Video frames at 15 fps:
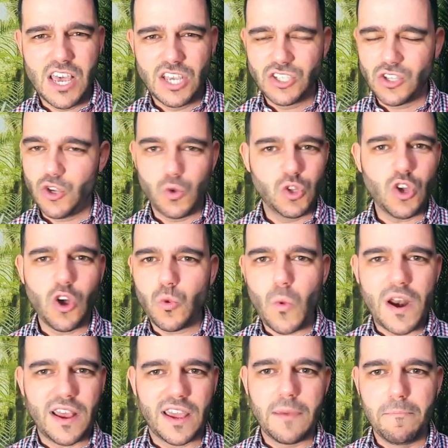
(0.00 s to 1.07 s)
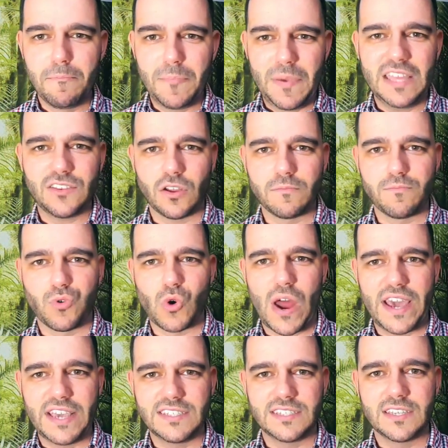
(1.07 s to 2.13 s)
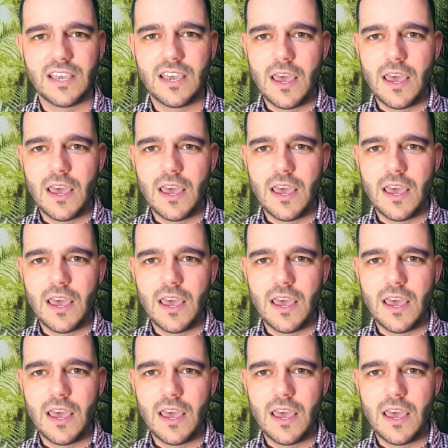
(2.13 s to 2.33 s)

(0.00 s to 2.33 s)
So you don't want to compete on price,